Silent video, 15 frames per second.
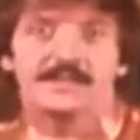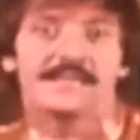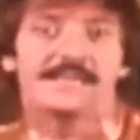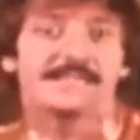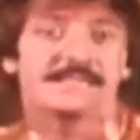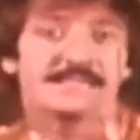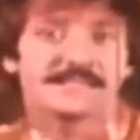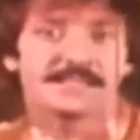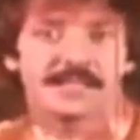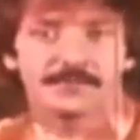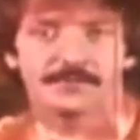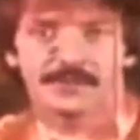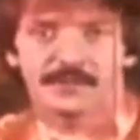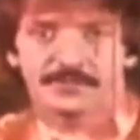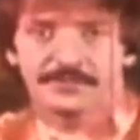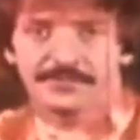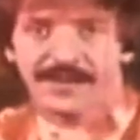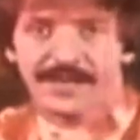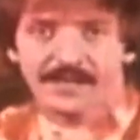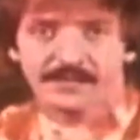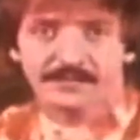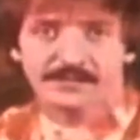let's examine the
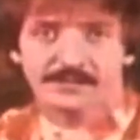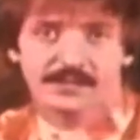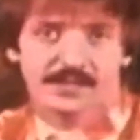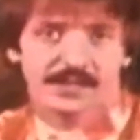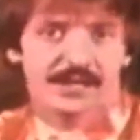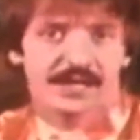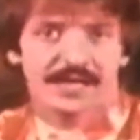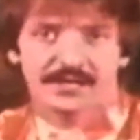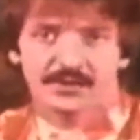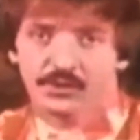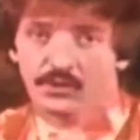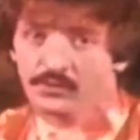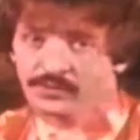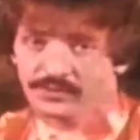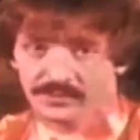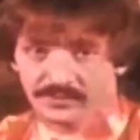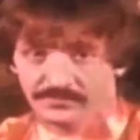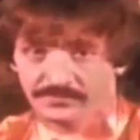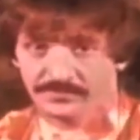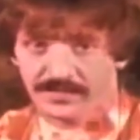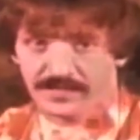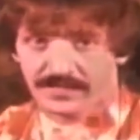facts and only the
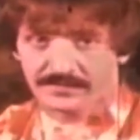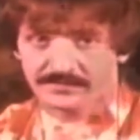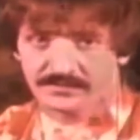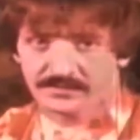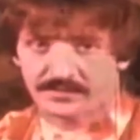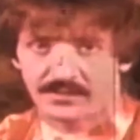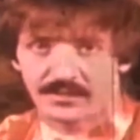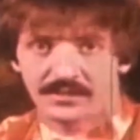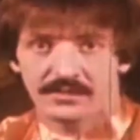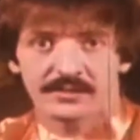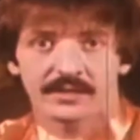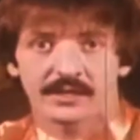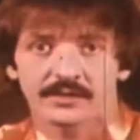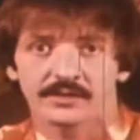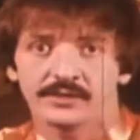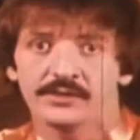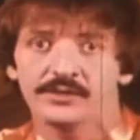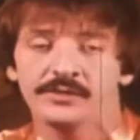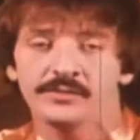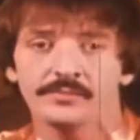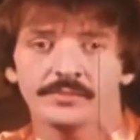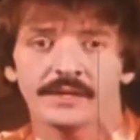facts. There are
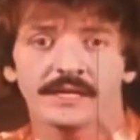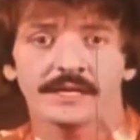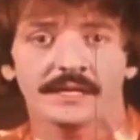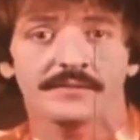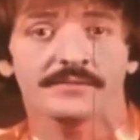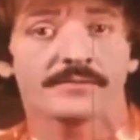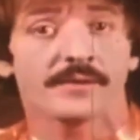too many